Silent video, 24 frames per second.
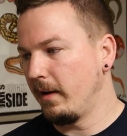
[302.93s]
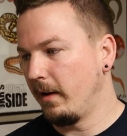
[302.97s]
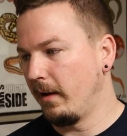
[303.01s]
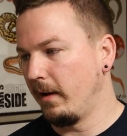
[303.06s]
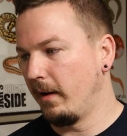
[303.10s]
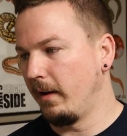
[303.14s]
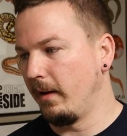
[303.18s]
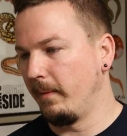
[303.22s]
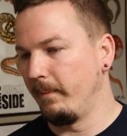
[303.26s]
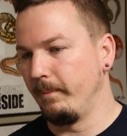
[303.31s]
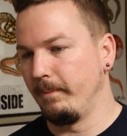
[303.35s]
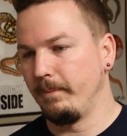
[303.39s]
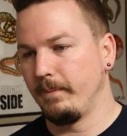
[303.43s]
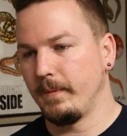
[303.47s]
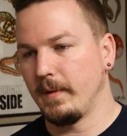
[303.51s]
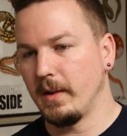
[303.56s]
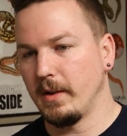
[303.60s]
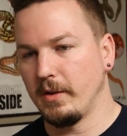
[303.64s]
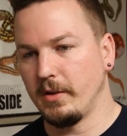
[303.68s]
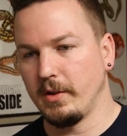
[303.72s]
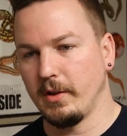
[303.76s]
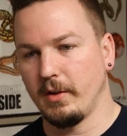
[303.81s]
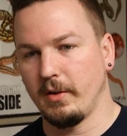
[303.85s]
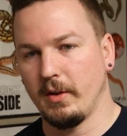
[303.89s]
um,
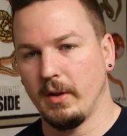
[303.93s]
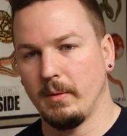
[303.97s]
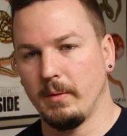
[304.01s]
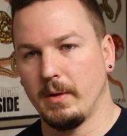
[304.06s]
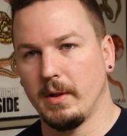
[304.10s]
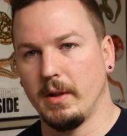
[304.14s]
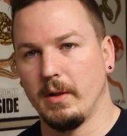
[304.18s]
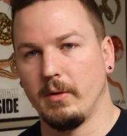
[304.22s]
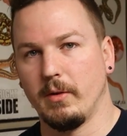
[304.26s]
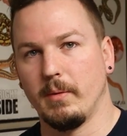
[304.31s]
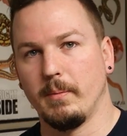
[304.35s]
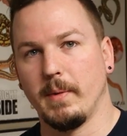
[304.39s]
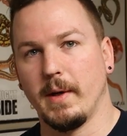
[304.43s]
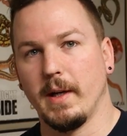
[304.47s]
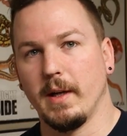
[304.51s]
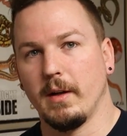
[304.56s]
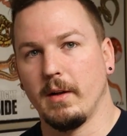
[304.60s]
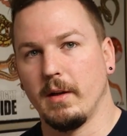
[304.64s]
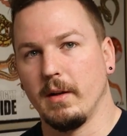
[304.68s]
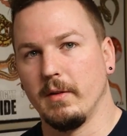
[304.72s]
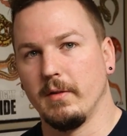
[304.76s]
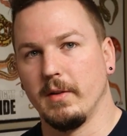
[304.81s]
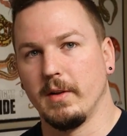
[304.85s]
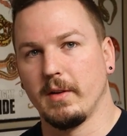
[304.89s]
it's just something to
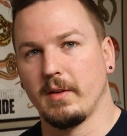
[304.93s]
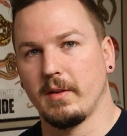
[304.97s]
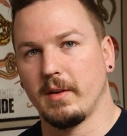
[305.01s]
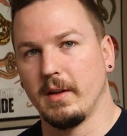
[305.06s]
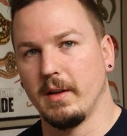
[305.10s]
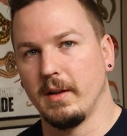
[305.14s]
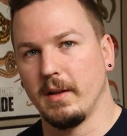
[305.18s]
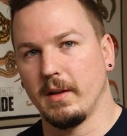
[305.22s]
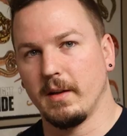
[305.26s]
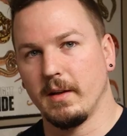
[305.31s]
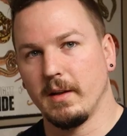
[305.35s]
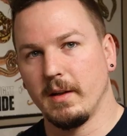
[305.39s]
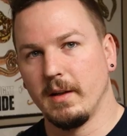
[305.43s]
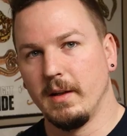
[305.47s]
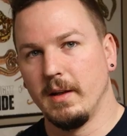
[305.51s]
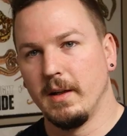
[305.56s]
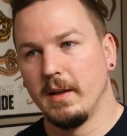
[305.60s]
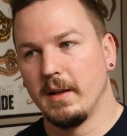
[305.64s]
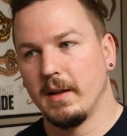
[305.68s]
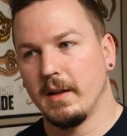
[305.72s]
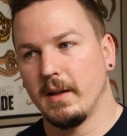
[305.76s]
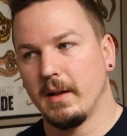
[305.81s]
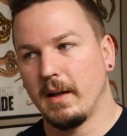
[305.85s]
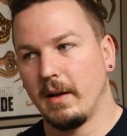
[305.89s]
remind all of us that
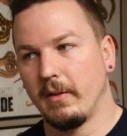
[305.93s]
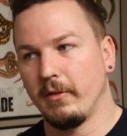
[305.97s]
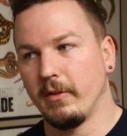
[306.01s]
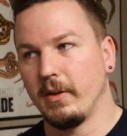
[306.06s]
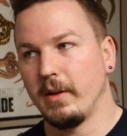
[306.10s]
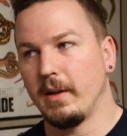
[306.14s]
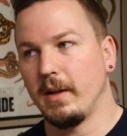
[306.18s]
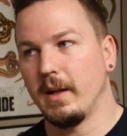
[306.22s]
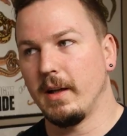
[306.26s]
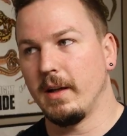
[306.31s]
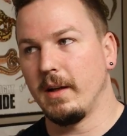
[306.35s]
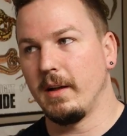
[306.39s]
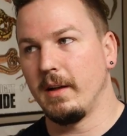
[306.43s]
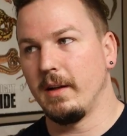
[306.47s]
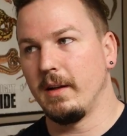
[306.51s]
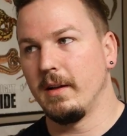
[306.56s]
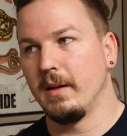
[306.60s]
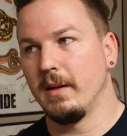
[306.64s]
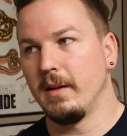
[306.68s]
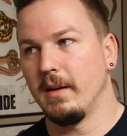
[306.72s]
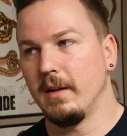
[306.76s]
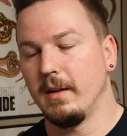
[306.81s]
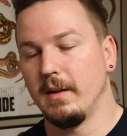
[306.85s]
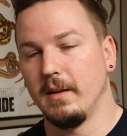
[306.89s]
every
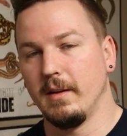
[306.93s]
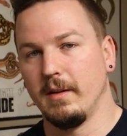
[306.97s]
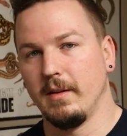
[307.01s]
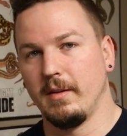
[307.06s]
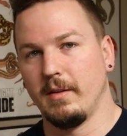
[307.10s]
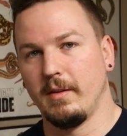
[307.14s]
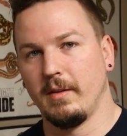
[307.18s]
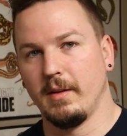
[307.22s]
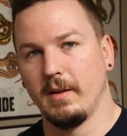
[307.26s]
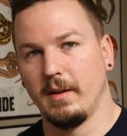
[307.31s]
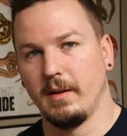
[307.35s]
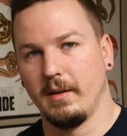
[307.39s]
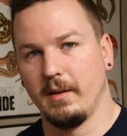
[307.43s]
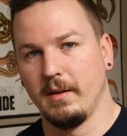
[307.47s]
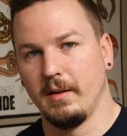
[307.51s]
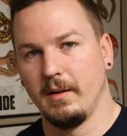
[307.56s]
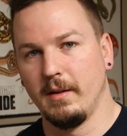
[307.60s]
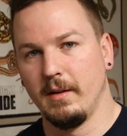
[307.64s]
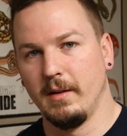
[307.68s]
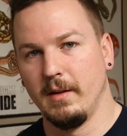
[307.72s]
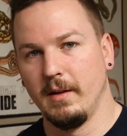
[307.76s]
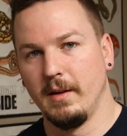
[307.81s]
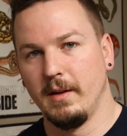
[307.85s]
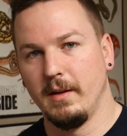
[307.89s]
day is uh,
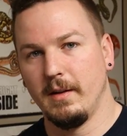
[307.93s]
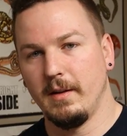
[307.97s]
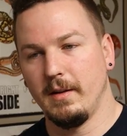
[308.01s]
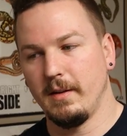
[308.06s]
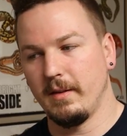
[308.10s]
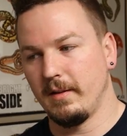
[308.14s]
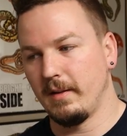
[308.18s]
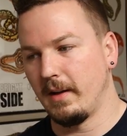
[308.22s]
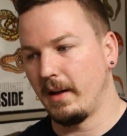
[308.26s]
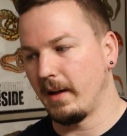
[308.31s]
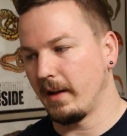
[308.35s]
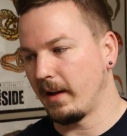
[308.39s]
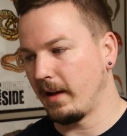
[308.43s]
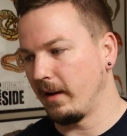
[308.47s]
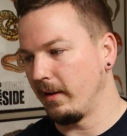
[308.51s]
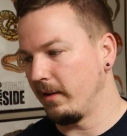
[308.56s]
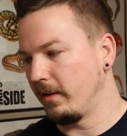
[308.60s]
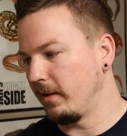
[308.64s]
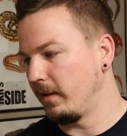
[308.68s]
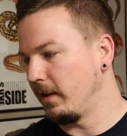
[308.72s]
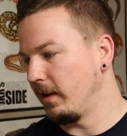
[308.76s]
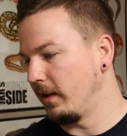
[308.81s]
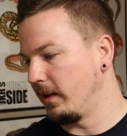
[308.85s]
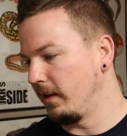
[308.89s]
is not
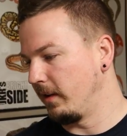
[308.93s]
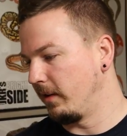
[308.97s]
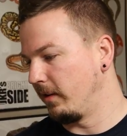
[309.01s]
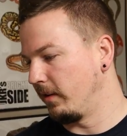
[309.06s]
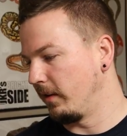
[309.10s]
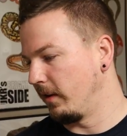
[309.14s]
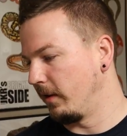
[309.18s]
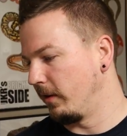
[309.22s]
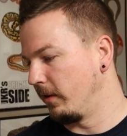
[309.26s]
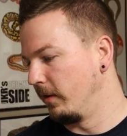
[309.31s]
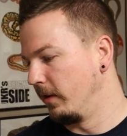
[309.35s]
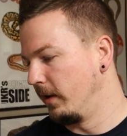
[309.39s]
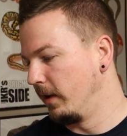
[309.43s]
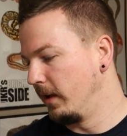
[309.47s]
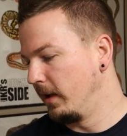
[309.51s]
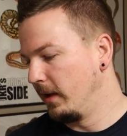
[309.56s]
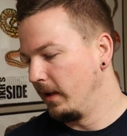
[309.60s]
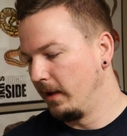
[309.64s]
guaranteed. So